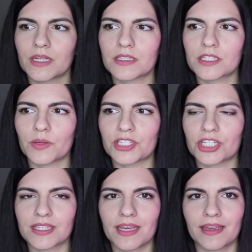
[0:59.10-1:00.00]
So it's
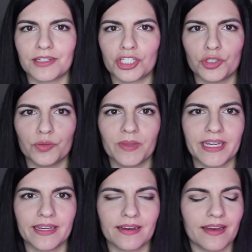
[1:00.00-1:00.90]
just like a tube
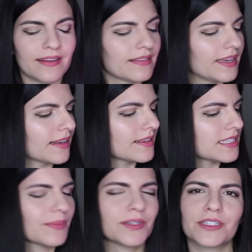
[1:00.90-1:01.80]
light kind of thing,
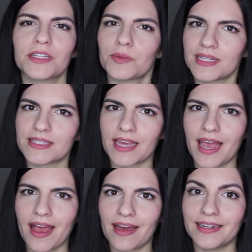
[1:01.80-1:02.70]
similar to the ones they
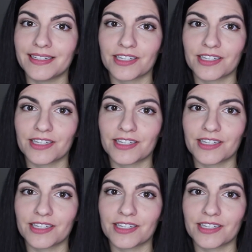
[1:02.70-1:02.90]
had at